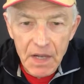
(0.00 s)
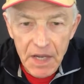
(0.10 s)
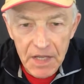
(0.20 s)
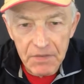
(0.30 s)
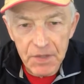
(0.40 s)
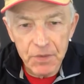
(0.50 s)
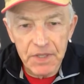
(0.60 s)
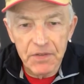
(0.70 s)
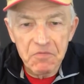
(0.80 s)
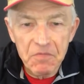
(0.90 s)
Hi
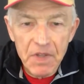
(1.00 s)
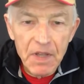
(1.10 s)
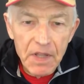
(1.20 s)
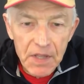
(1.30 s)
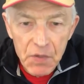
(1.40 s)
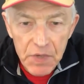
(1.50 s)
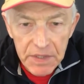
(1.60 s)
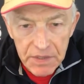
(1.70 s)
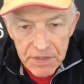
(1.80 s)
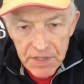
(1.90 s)
everyone. The
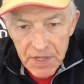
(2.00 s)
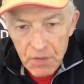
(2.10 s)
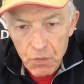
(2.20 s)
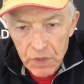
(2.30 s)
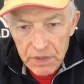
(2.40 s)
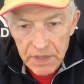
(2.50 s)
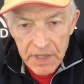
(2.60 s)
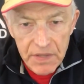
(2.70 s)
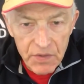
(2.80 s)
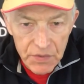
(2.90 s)
winters come with
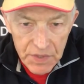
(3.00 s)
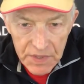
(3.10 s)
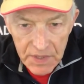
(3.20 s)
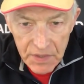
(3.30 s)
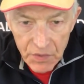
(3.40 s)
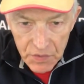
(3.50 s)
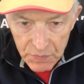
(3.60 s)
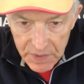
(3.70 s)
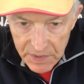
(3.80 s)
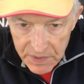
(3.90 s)
dry noses and
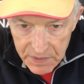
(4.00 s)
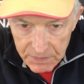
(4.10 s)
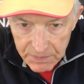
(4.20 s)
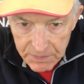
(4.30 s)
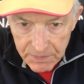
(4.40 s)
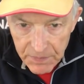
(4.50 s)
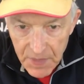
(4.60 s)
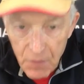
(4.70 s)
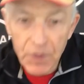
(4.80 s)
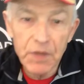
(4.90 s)
nosebleeds.
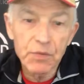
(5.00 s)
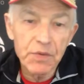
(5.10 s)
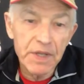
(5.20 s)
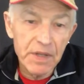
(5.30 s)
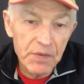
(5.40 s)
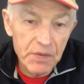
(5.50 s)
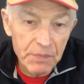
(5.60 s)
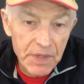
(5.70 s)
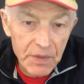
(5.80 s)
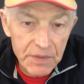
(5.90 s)
I wanted to tell you
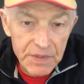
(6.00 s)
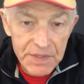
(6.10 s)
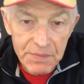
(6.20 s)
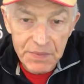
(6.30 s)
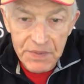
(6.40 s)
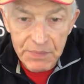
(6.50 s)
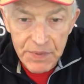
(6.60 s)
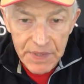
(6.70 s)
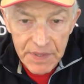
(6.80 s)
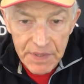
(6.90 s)
about a simple
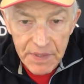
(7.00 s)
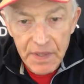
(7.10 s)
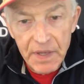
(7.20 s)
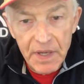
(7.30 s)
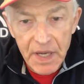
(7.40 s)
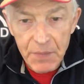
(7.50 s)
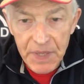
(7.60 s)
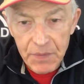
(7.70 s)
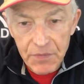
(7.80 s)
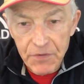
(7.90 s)
spray I
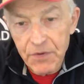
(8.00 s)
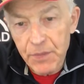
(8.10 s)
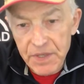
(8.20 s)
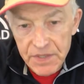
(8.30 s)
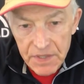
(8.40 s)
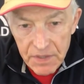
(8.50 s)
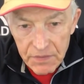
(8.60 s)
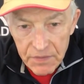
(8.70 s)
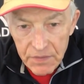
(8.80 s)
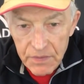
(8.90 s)
make for myself.
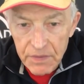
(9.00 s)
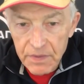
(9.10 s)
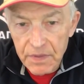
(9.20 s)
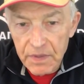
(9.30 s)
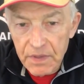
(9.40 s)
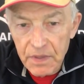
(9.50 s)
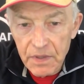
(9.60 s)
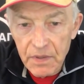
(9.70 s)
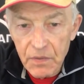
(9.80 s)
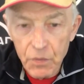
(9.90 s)

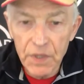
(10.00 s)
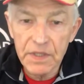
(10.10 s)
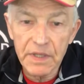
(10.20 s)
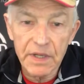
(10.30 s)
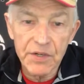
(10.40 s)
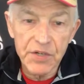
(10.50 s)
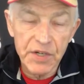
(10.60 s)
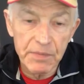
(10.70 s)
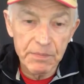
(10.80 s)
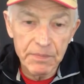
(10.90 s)
Works like a
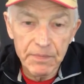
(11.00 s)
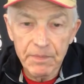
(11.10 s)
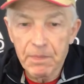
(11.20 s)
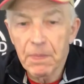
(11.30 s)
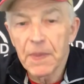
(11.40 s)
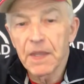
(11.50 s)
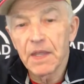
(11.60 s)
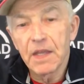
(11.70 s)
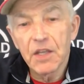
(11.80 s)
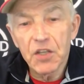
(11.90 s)
charm.
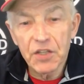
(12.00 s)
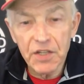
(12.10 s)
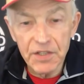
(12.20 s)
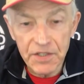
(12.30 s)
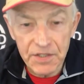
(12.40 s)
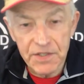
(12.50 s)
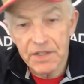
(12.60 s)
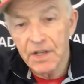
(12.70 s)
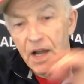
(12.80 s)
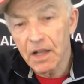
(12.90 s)
Ingredients:
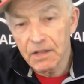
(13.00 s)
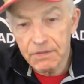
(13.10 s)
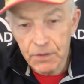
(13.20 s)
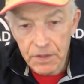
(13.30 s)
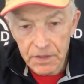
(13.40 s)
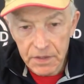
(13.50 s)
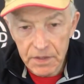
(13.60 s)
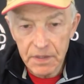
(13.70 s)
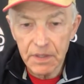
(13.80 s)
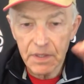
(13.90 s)
olive oil,
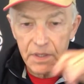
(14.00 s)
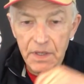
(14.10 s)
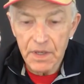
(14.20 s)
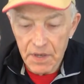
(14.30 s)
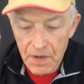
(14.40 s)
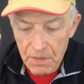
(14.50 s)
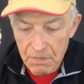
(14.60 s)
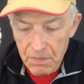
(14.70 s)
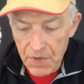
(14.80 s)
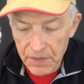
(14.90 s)

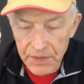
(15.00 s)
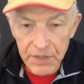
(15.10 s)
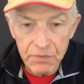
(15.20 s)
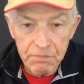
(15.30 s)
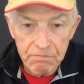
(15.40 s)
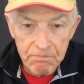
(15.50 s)
Boroleum,